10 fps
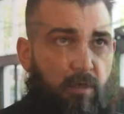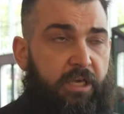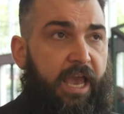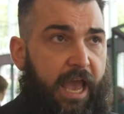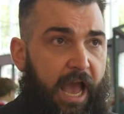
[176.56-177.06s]

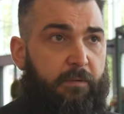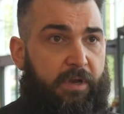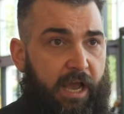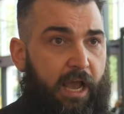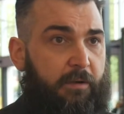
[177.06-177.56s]
Yeah,
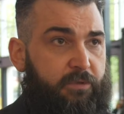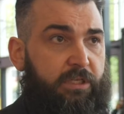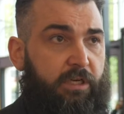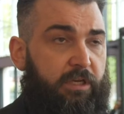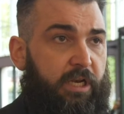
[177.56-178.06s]

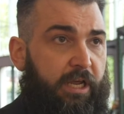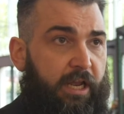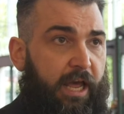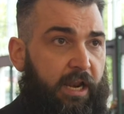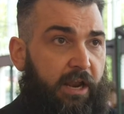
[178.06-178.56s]
absolutely,
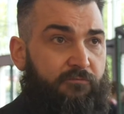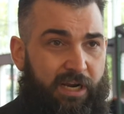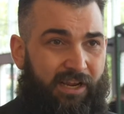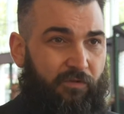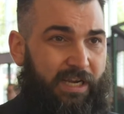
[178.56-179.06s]
and
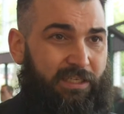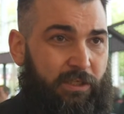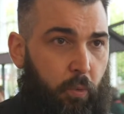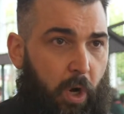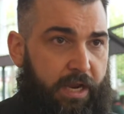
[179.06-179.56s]
really it raises
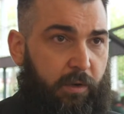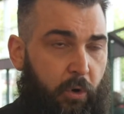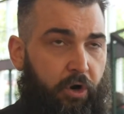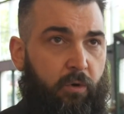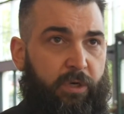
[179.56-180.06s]
a wider
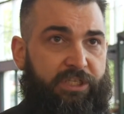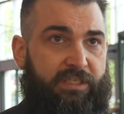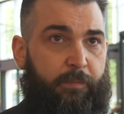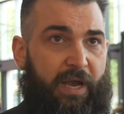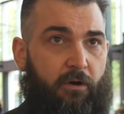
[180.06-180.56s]
point, which
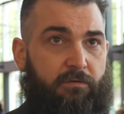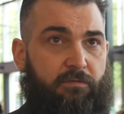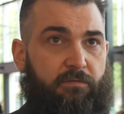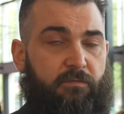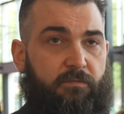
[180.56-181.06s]
is about
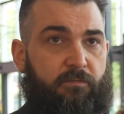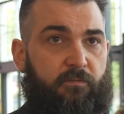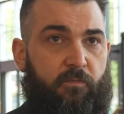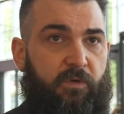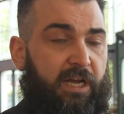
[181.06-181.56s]

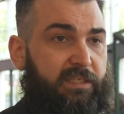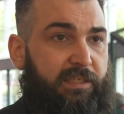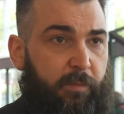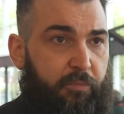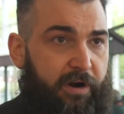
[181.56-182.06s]

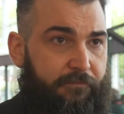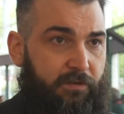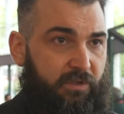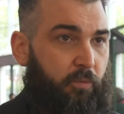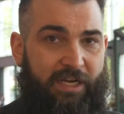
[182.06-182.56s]
customer
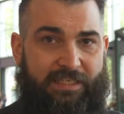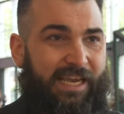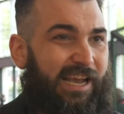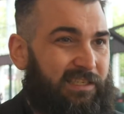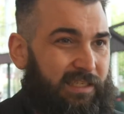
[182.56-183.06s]
preference. And when I
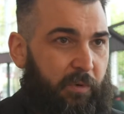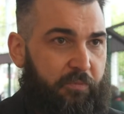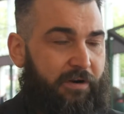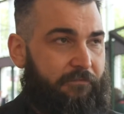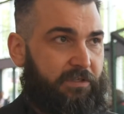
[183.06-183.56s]
say customer
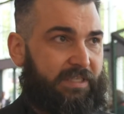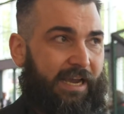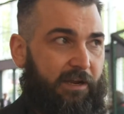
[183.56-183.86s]
preference, that